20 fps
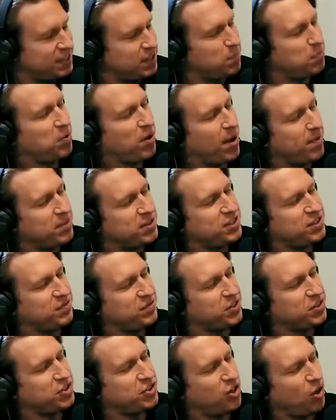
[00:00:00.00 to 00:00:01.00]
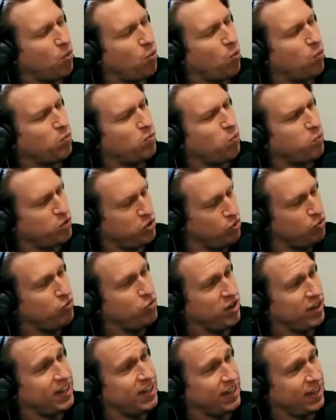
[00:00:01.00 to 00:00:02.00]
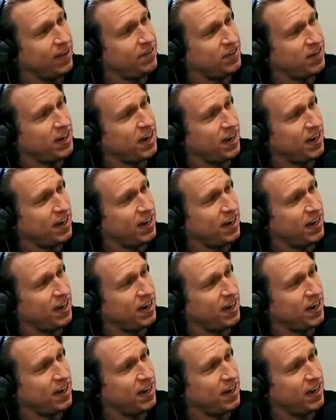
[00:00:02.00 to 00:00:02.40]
I, the premise of your show. You really lived in